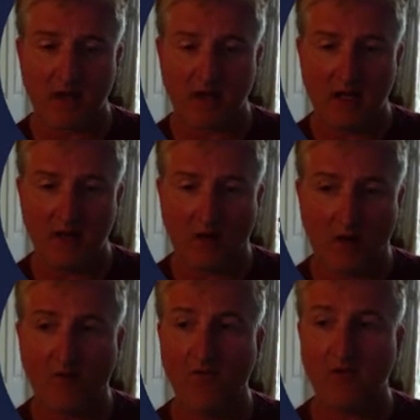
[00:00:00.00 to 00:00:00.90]
and
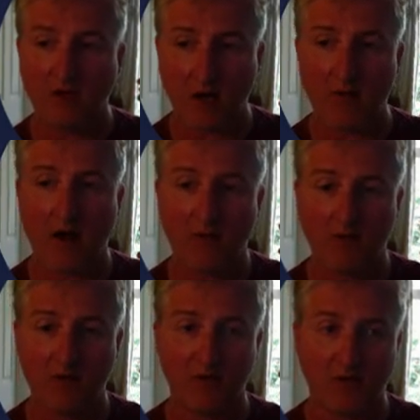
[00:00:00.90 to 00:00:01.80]
hopefully they come out
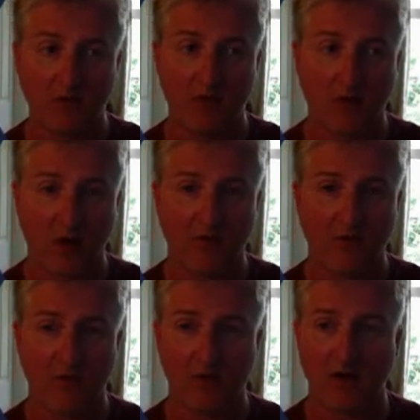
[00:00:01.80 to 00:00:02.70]
with the stuff that they're
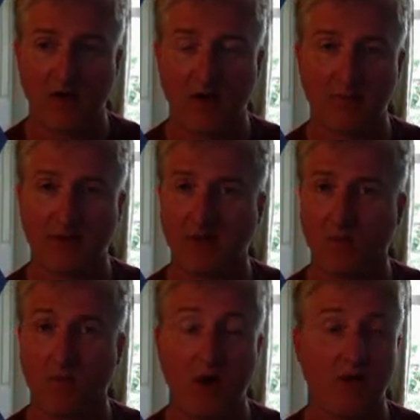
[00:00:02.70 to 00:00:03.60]
offering, right? I'm thinking,
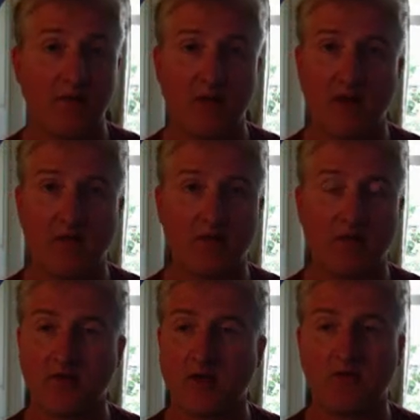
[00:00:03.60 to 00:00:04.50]
wow, this
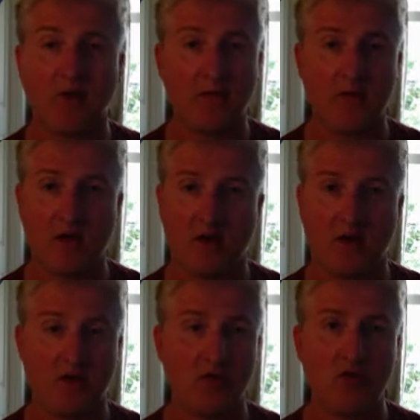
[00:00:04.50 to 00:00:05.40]
is going to save me
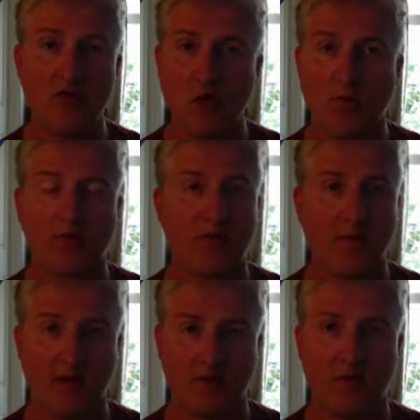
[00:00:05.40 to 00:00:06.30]
numerous
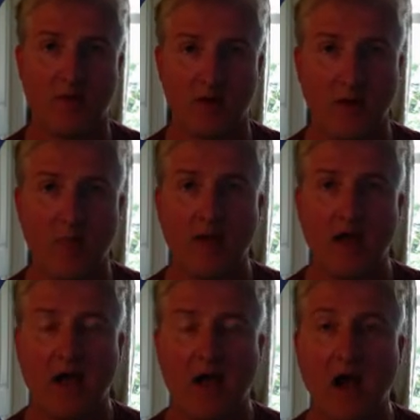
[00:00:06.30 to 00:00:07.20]
amounts of money.
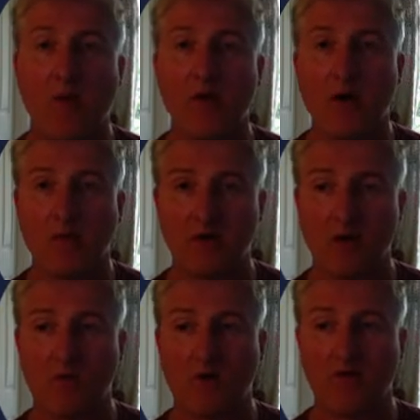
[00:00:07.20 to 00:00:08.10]
I'll be able to get
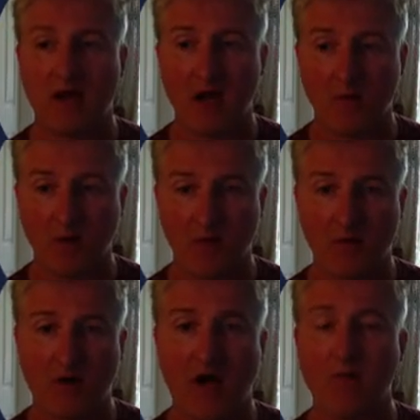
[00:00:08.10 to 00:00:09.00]
rid of
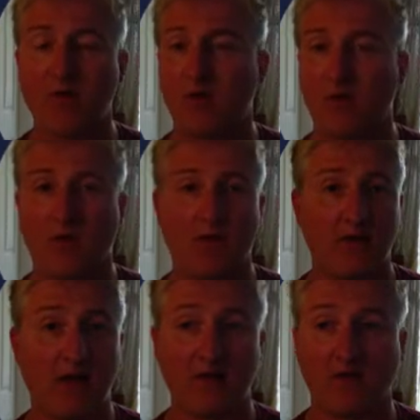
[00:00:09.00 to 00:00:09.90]
Aweber. I'll be able to get rid of a
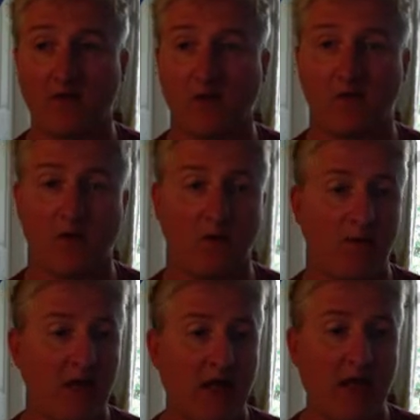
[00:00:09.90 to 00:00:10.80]
lot of stuff out there
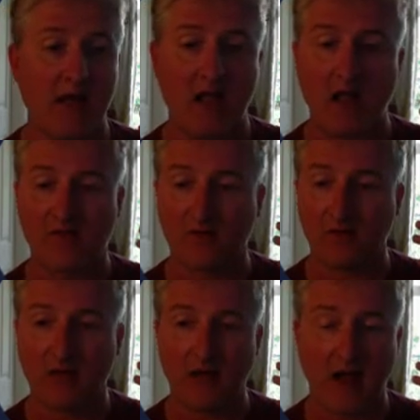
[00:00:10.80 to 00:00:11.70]
and have something
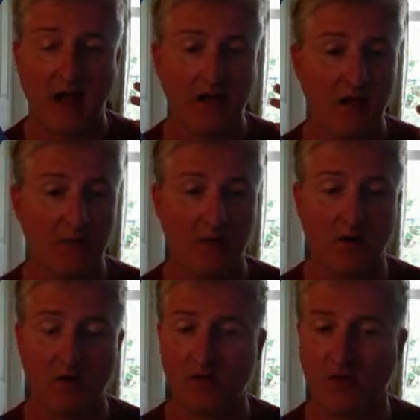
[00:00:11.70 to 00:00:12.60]
that I can come in
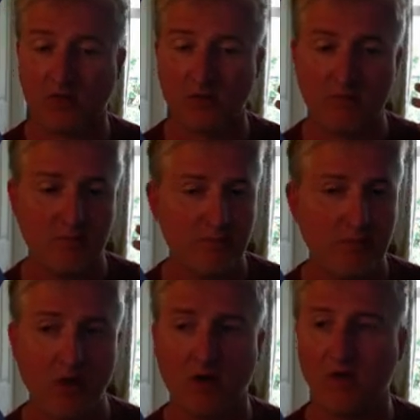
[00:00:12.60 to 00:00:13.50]
here and just
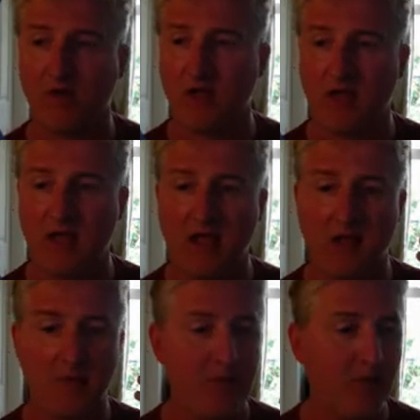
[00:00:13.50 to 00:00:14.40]
build.
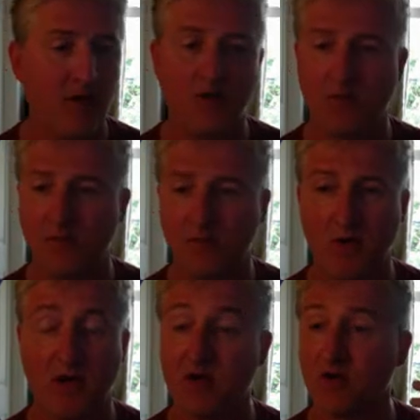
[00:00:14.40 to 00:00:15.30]

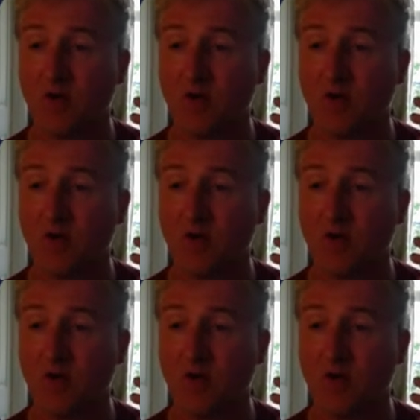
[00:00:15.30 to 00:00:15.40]
And,